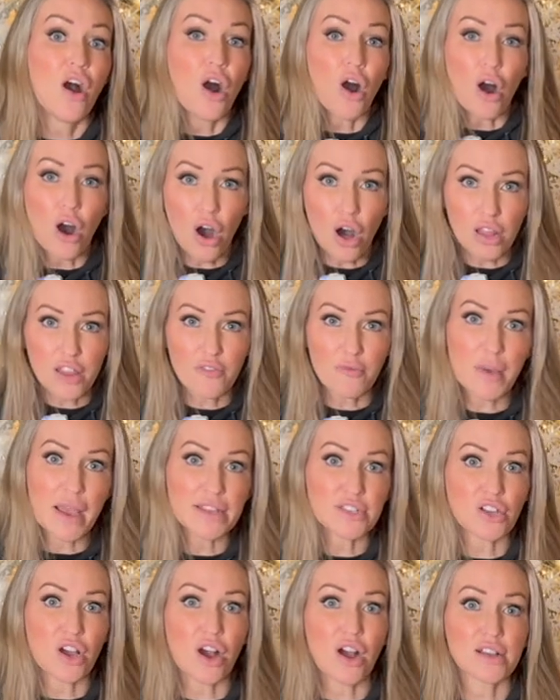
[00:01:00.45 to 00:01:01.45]
All of my
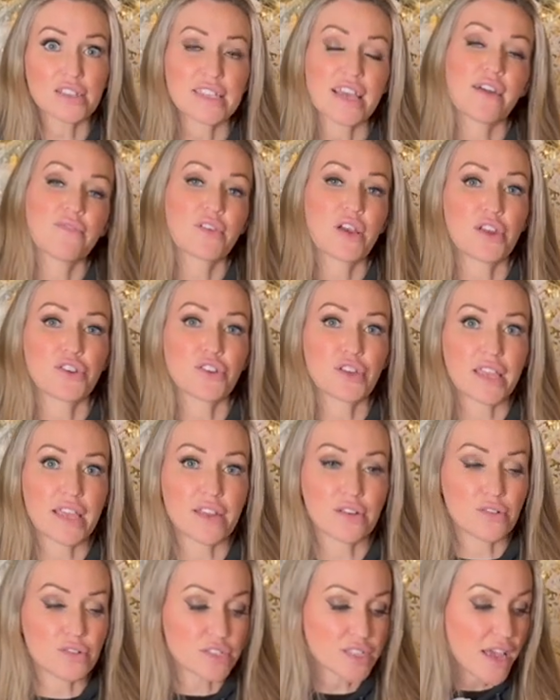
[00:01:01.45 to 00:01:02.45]
dogs have gunner
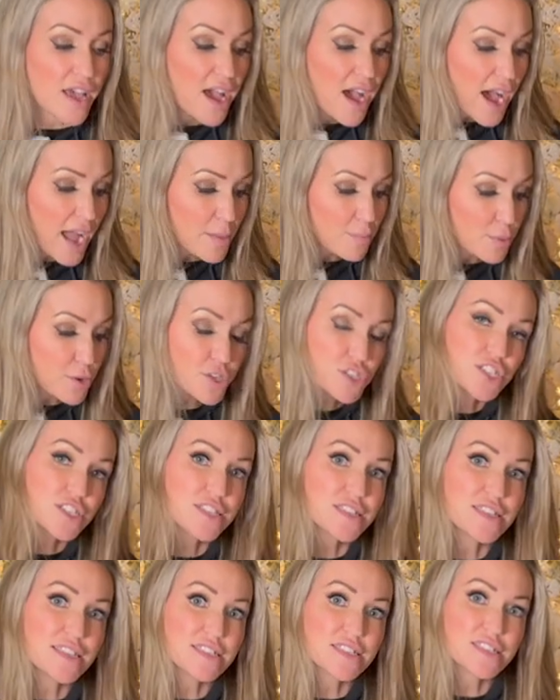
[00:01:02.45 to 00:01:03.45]
kennels. I purchased
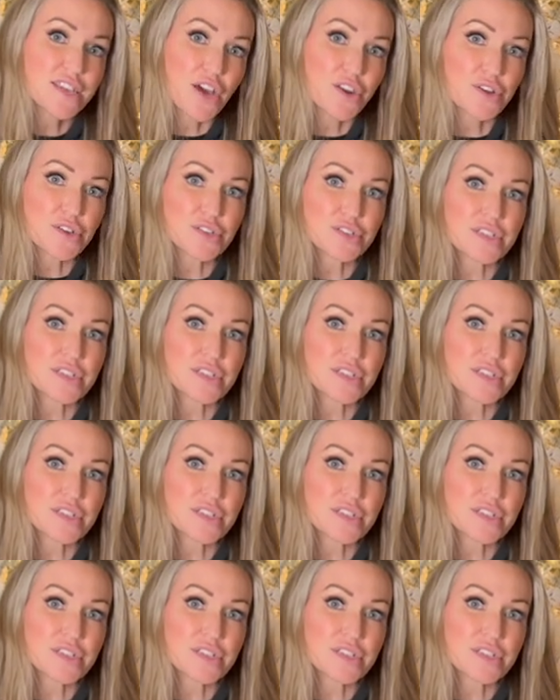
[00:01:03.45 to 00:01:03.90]
these gunners